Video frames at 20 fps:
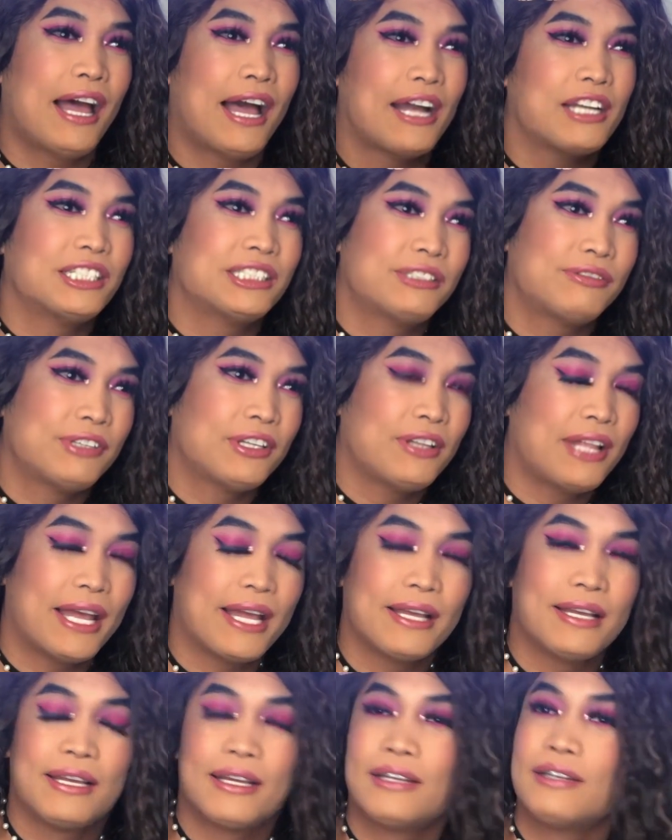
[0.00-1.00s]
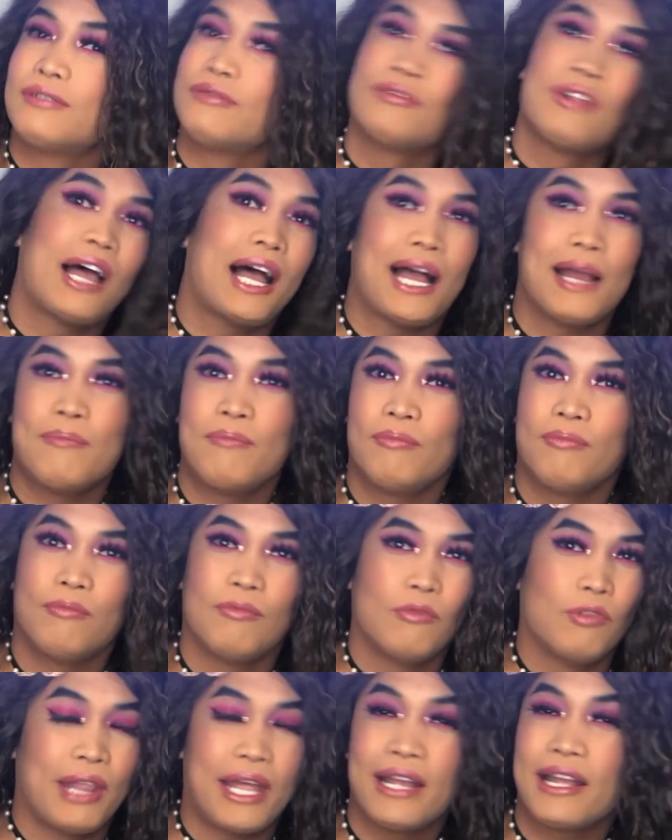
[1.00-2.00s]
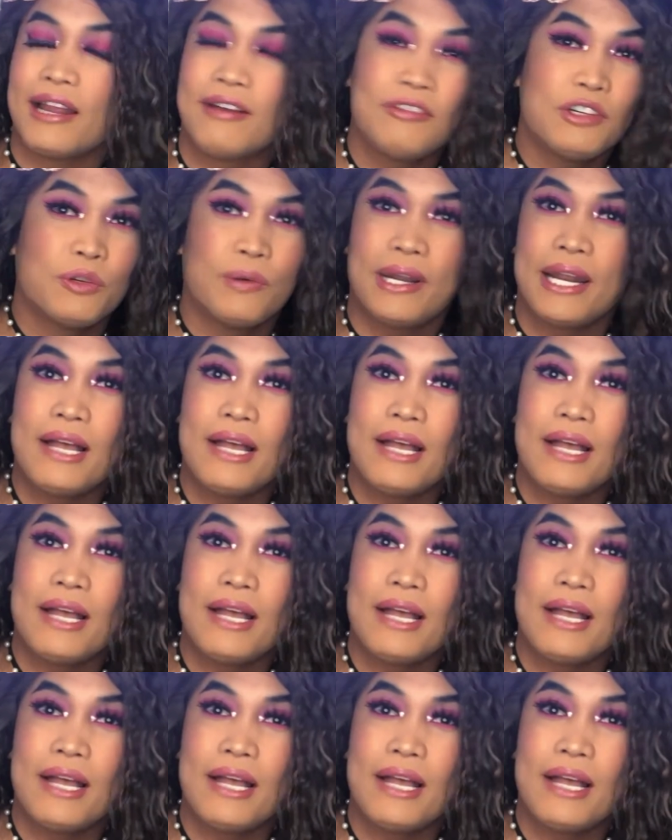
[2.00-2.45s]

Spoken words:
I just feel like I'm like everyone